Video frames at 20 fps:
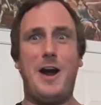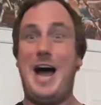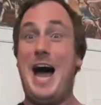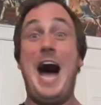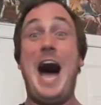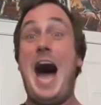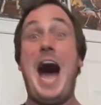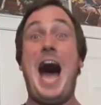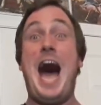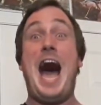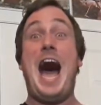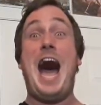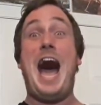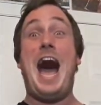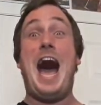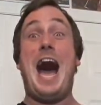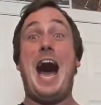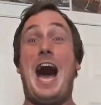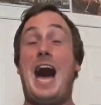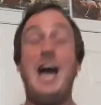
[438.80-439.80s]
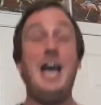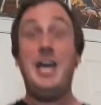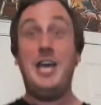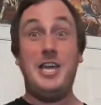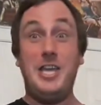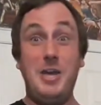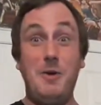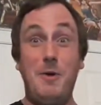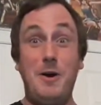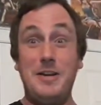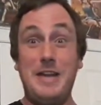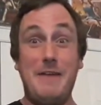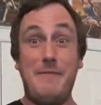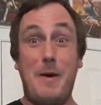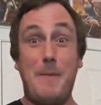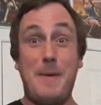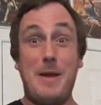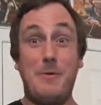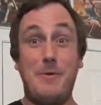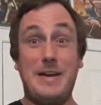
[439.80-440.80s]
Ha ha ha! You will
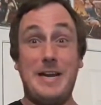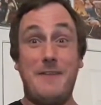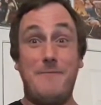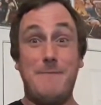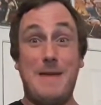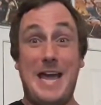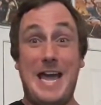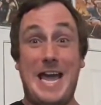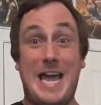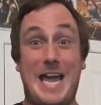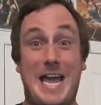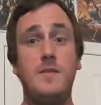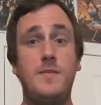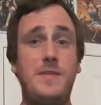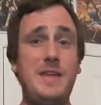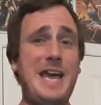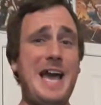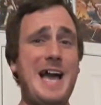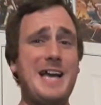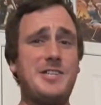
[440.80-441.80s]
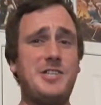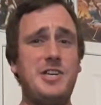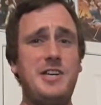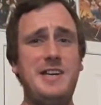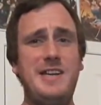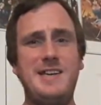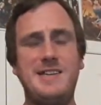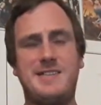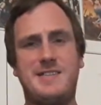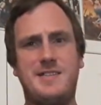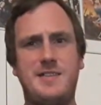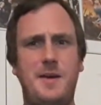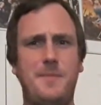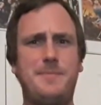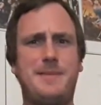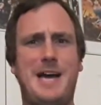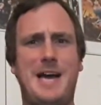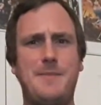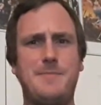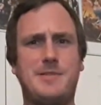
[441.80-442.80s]
never be rid of me! The action is
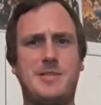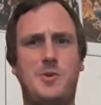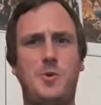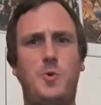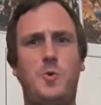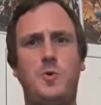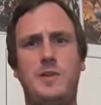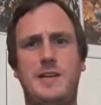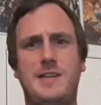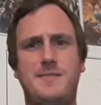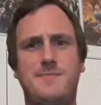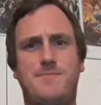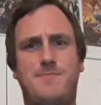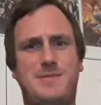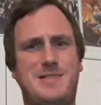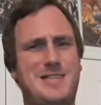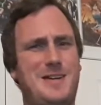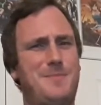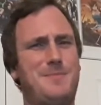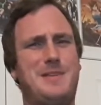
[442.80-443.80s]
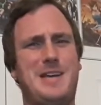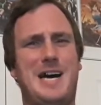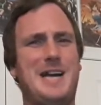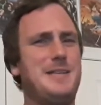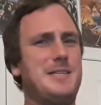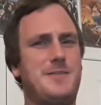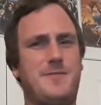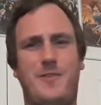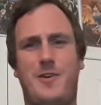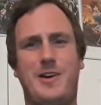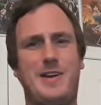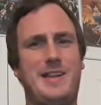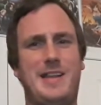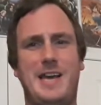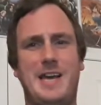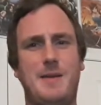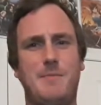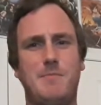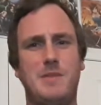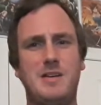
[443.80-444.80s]
sometimes cool and sometimes very
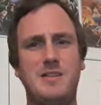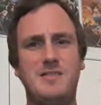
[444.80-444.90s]
lame.